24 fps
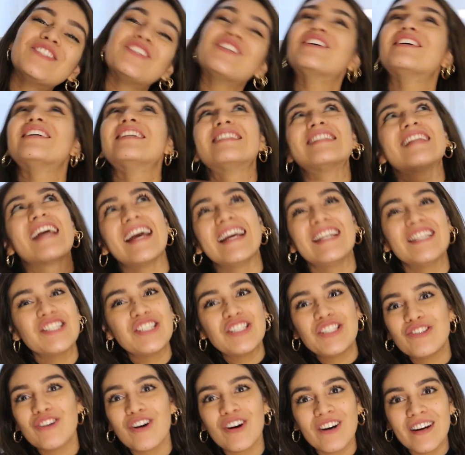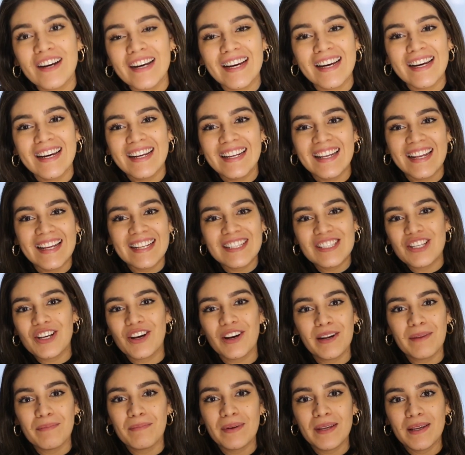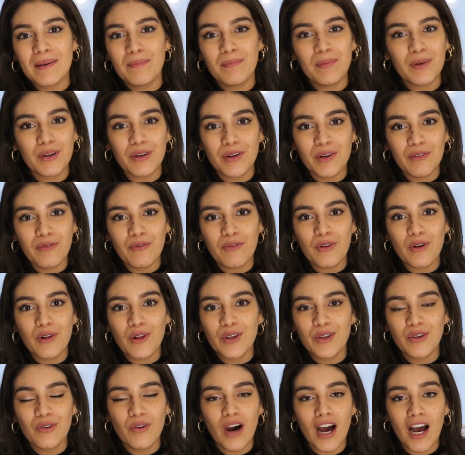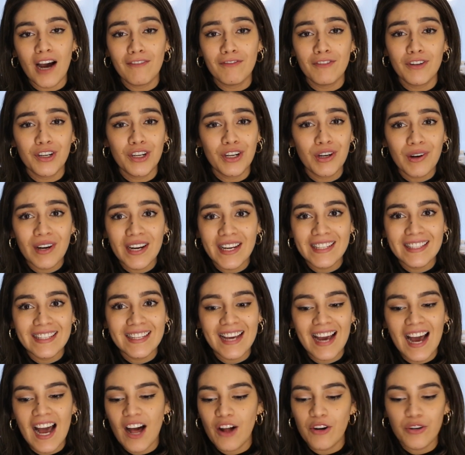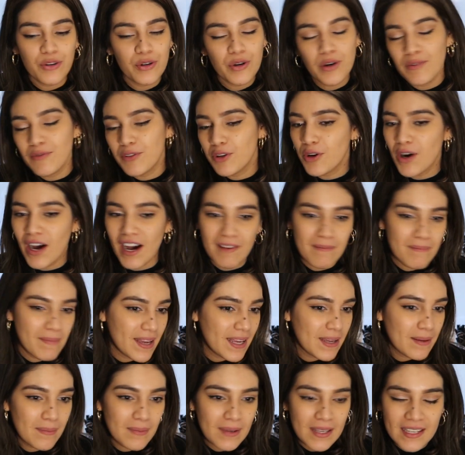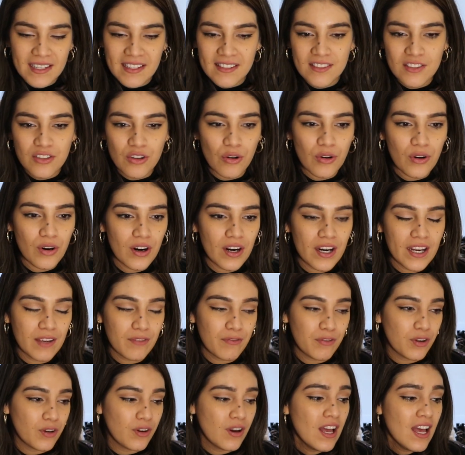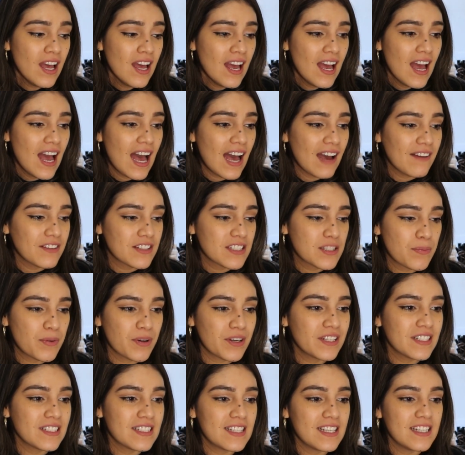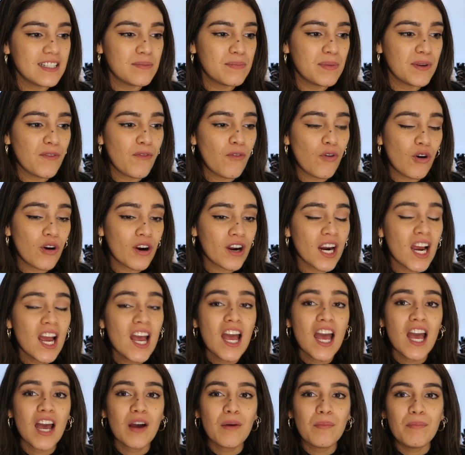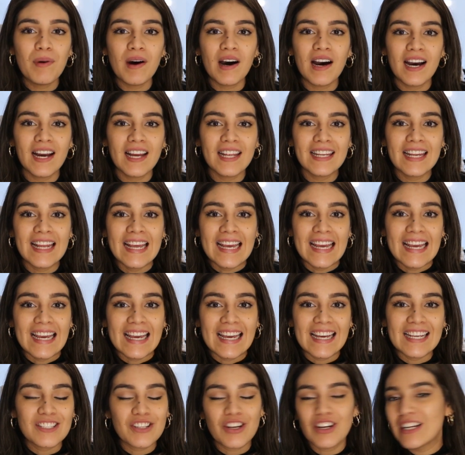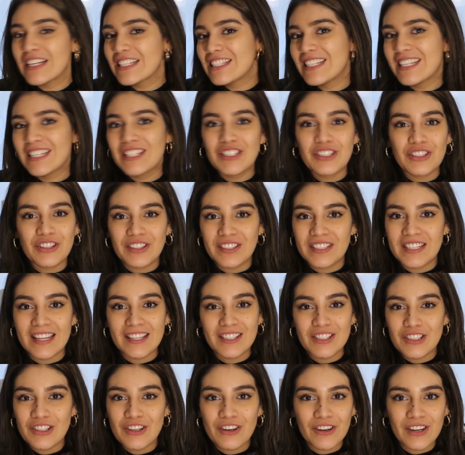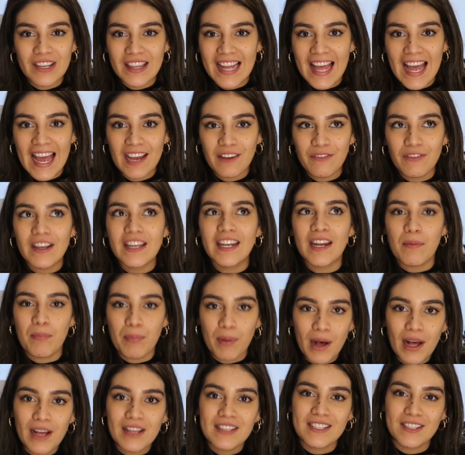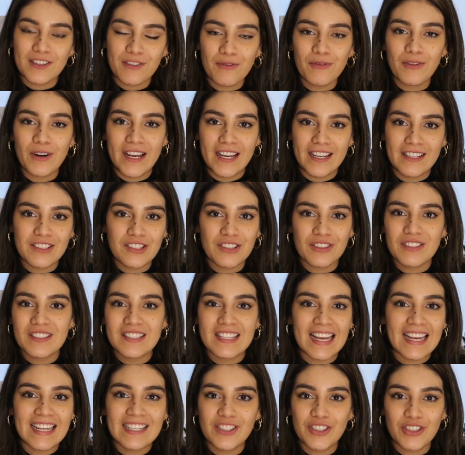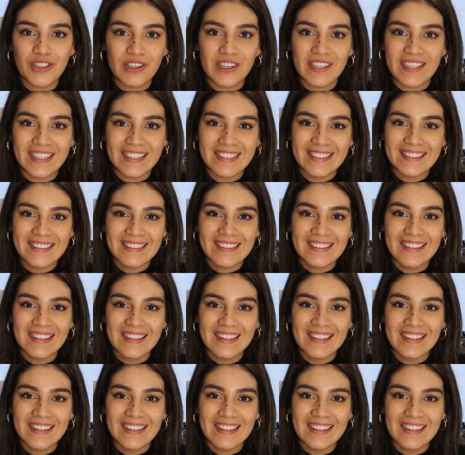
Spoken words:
just enjoy it. It's gonna be beautiful. You have no idea. I don't know if you have babies or if you have experienced this before, but it's gonna change your life in a positive way. Just enjoy it.